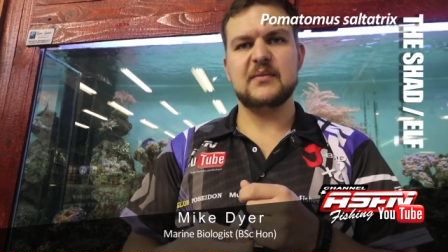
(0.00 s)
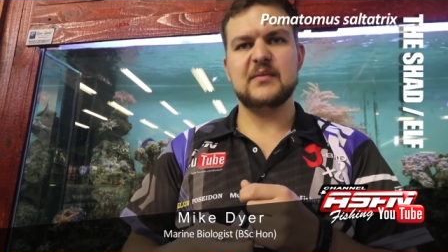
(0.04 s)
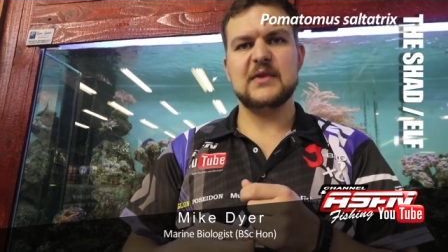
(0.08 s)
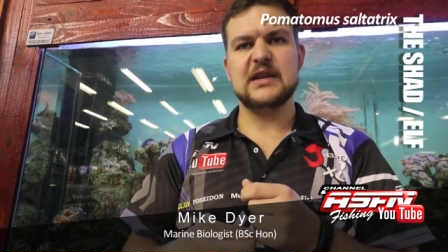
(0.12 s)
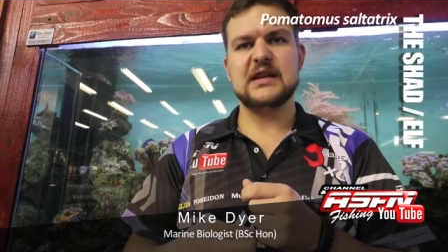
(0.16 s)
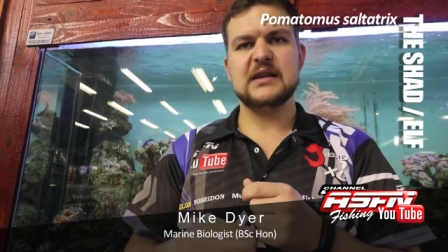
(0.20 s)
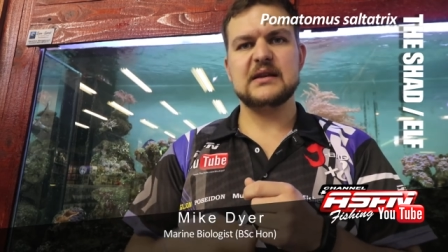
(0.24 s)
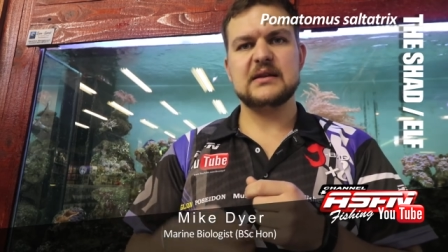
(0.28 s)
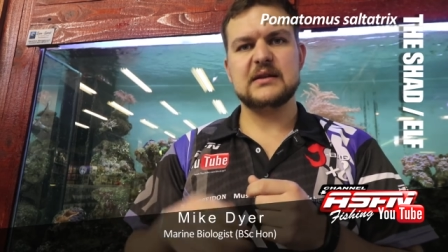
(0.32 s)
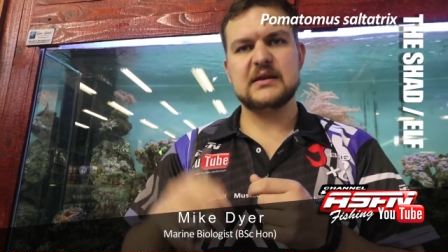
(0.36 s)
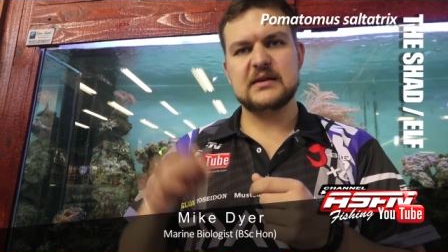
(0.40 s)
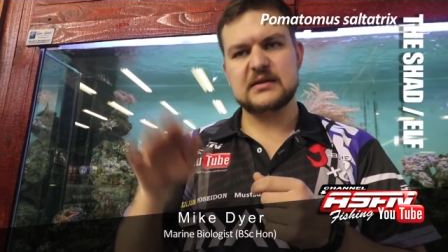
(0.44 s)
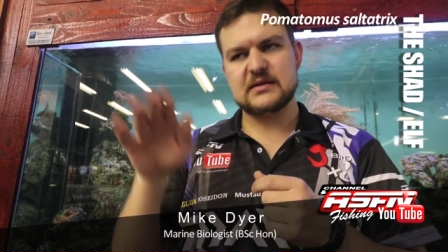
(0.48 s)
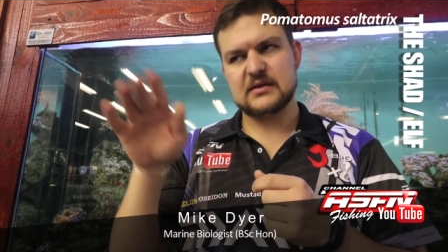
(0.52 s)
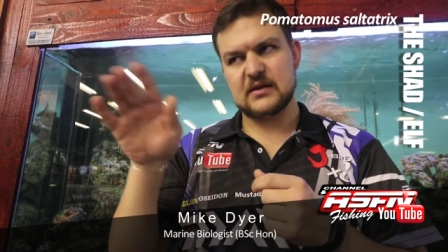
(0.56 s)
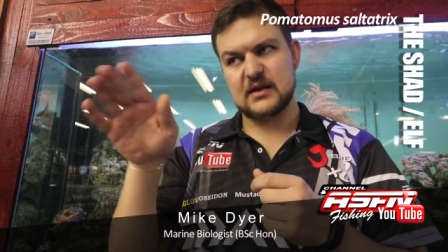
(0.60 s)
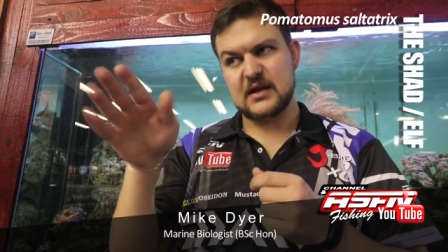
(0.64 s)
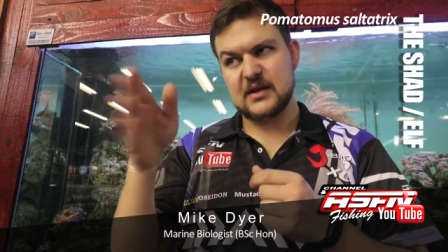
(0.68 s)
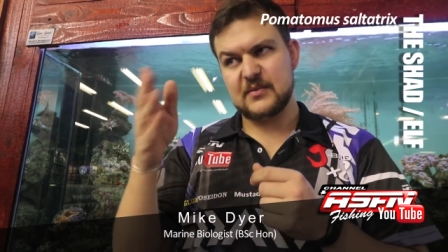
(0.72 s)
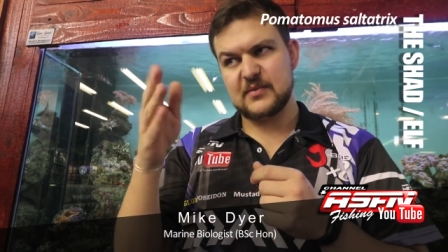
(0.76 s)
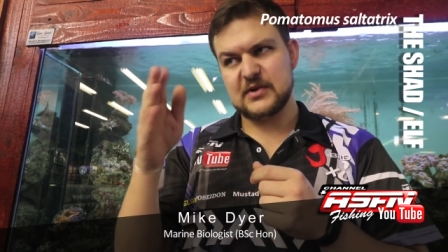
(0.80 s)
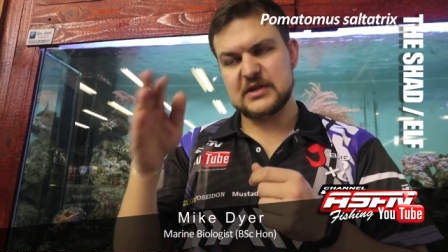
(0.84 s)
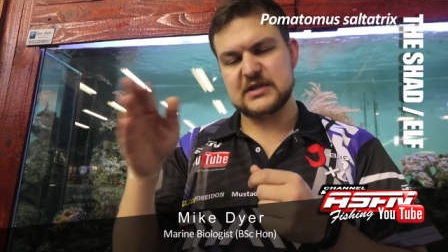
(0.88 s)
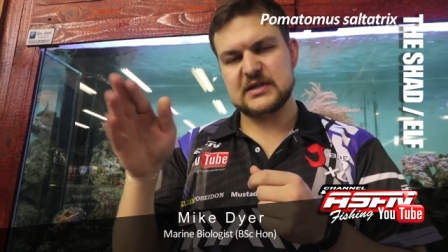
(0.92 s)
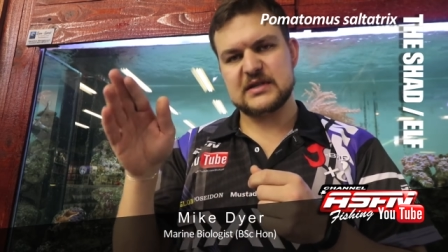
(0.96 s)
immediately, so
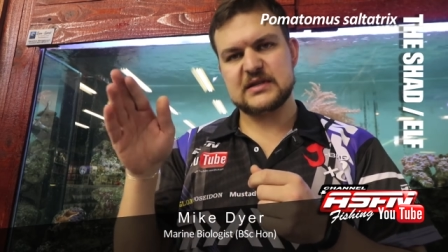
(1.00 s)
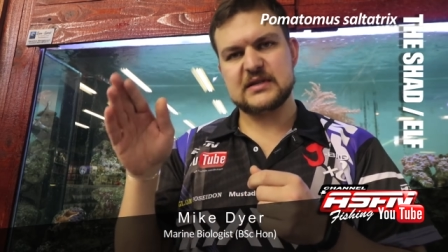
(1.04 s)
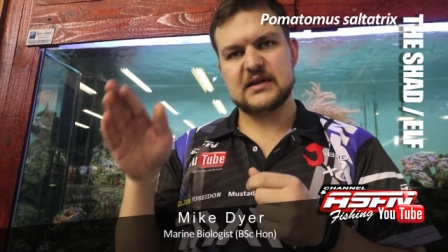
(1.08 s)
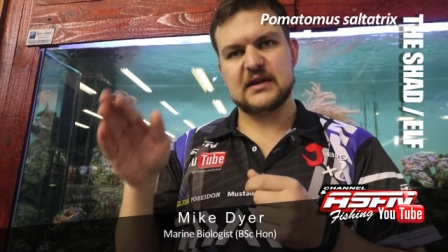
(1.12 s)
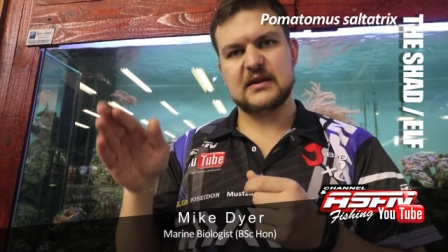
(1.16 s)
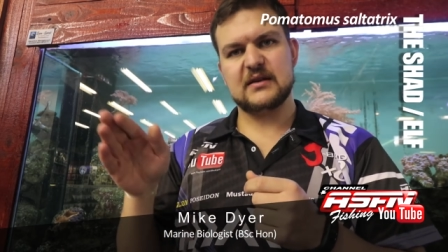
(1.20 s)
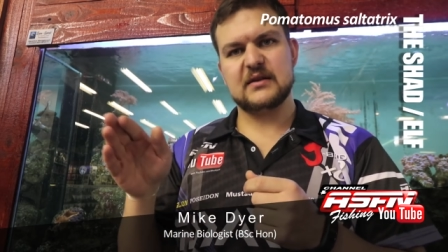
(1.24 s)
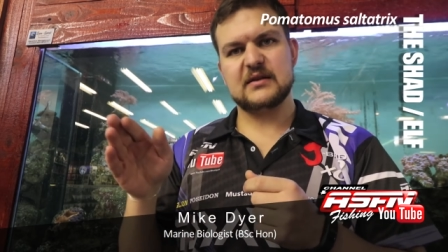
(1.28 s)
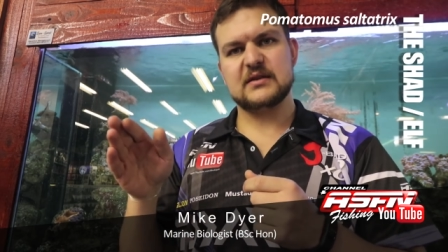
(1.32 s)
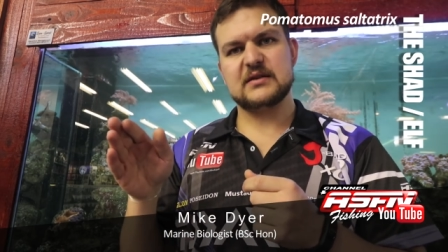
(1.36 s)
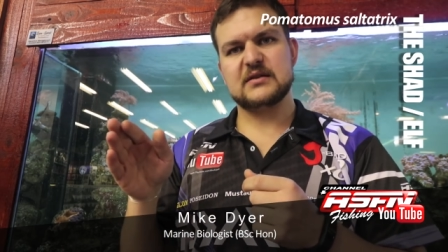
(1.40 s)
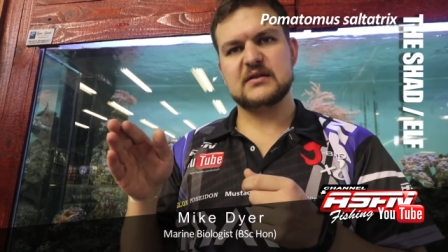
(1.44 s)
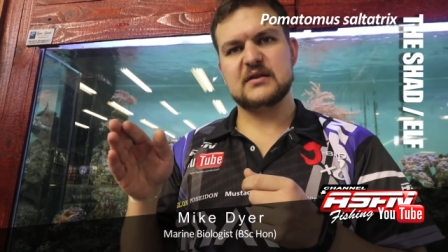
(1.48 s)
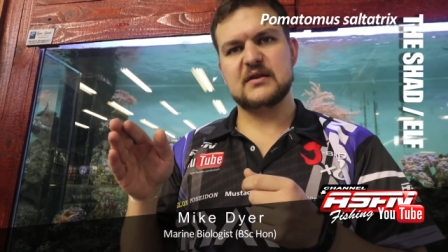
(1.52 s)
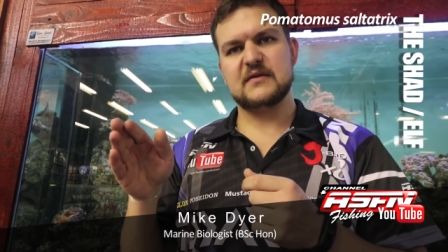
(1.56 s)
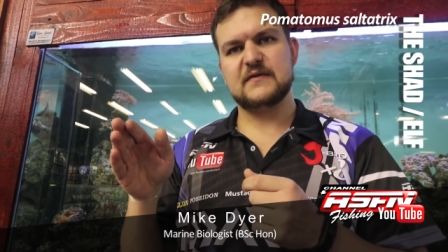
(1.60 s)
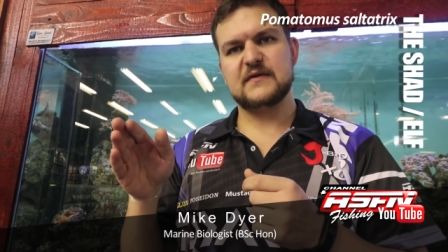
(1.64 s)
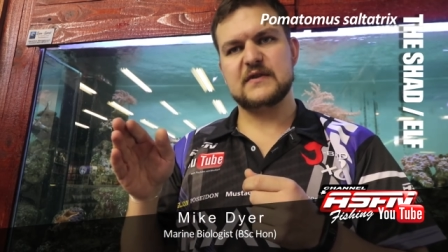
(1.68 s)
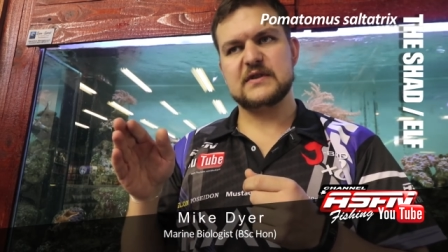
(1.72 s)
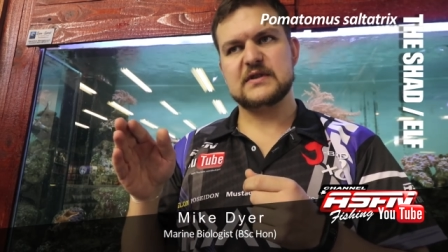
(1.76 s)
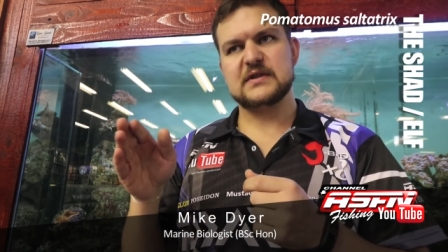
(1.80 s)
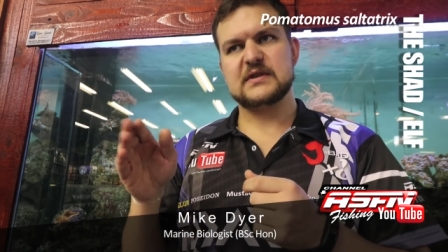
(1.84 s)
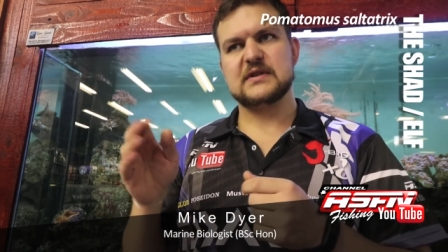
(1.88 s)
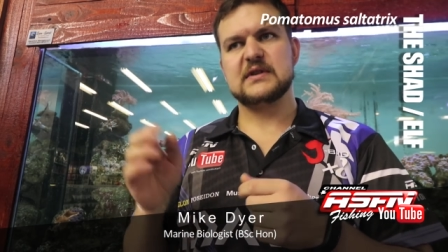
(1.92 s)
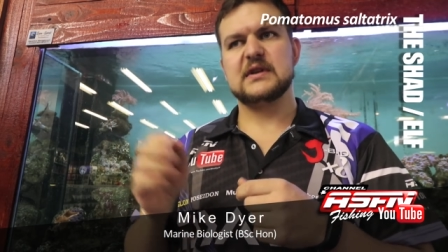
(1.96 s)
keep it just under the
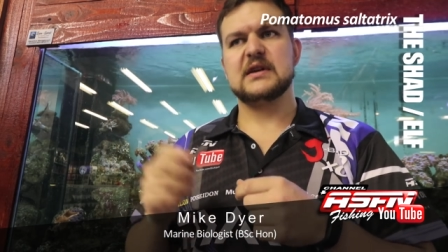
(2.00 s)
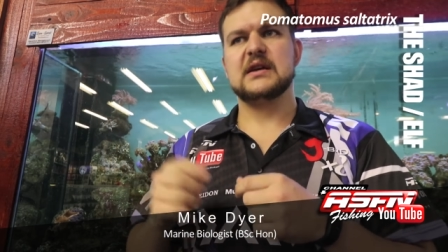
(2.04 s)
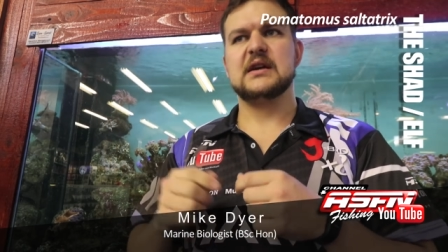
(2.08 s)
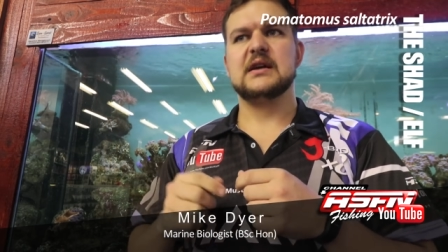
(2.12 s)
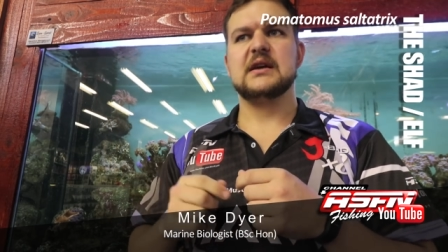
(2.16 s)
surface.